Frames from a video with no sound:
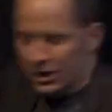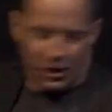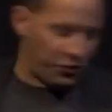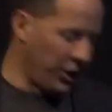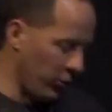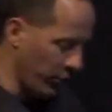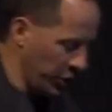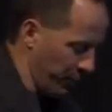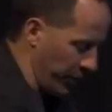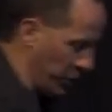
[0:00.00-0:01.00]
So, Theo, we're
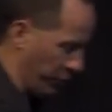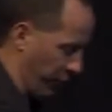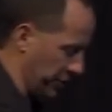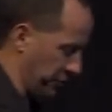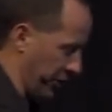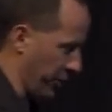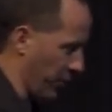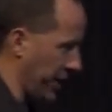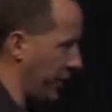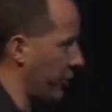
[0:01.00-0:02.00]
going to bring you front and center
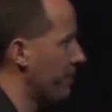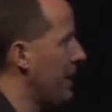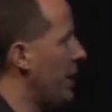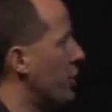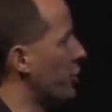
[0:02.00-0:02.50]
right here. You're